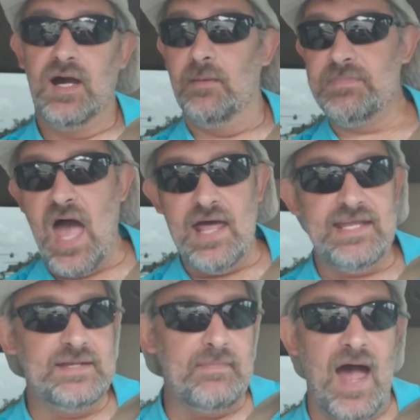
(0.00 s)
I'm not
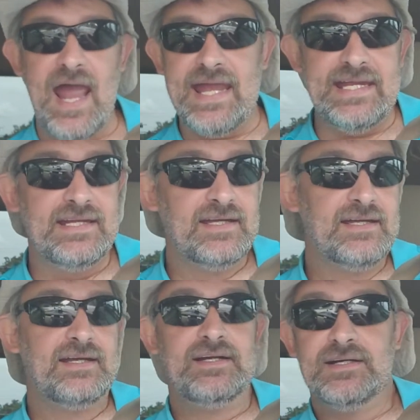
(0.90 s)
in my
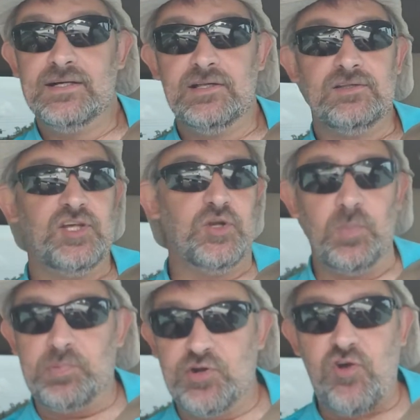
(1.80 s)
little
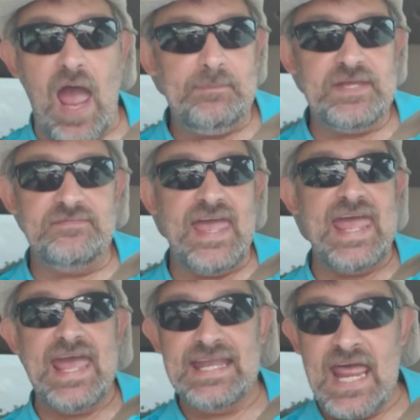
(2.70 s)
crappy
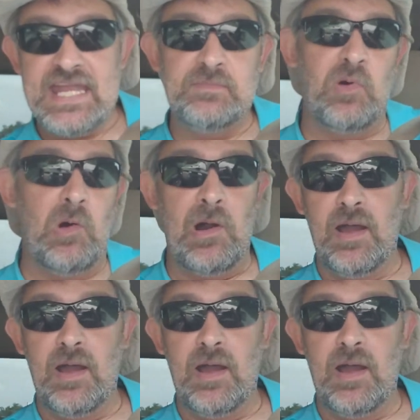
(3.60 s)
van anymore.